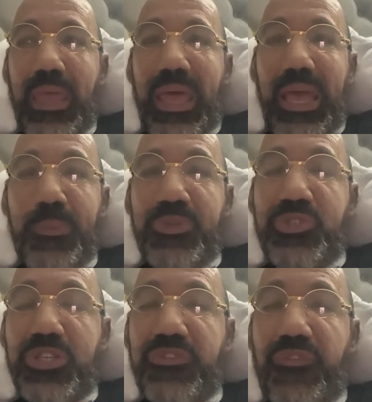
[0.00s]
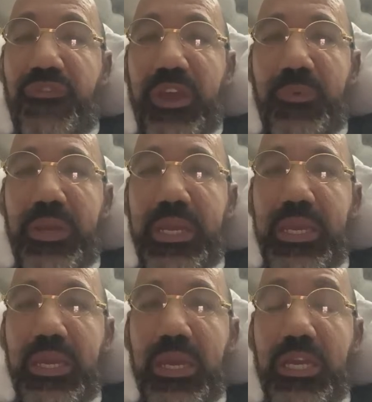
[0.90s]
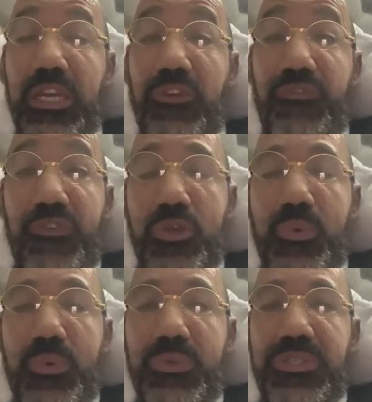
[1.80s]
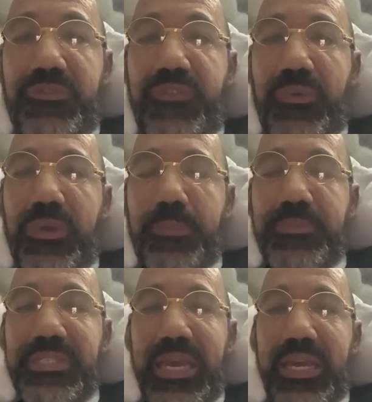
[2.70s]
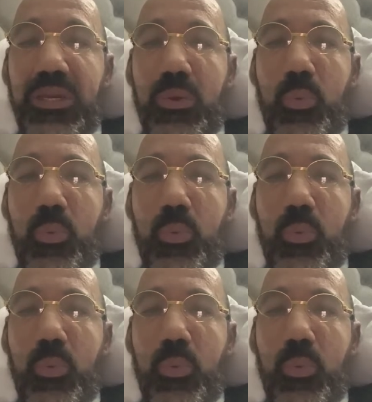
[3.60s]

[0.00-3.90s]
I was just very confused, very upset